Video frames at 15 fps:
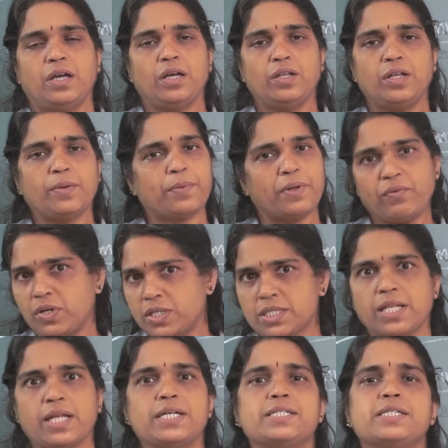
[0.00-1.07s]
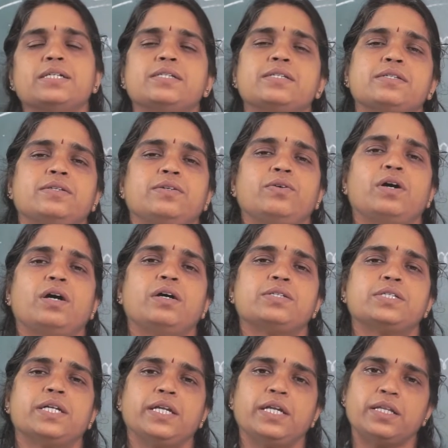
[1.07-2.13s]
In your previous classes, you have
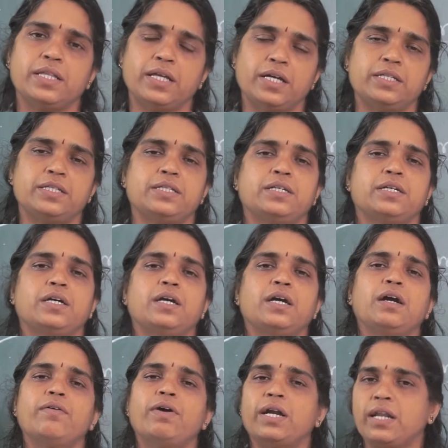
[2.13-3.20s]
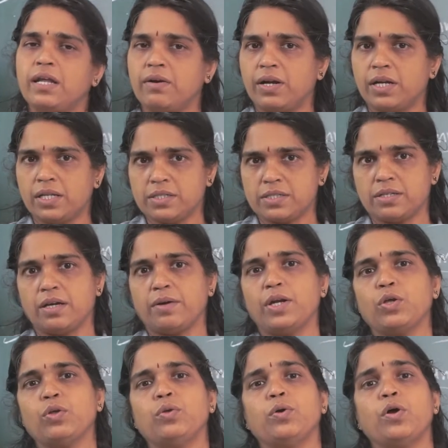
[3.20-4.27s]
studied that what
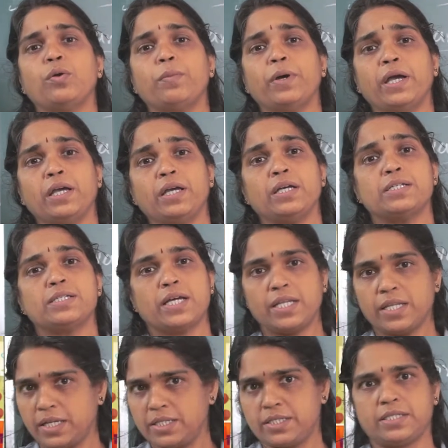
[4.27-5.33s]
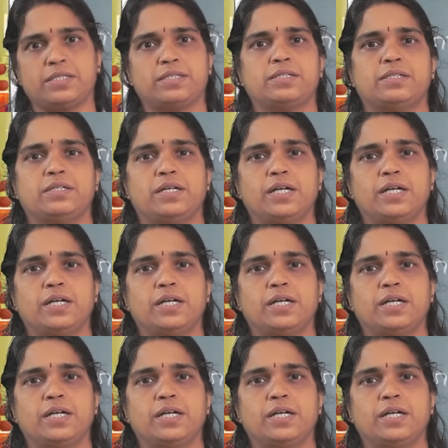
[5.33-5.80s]
you know by sentence.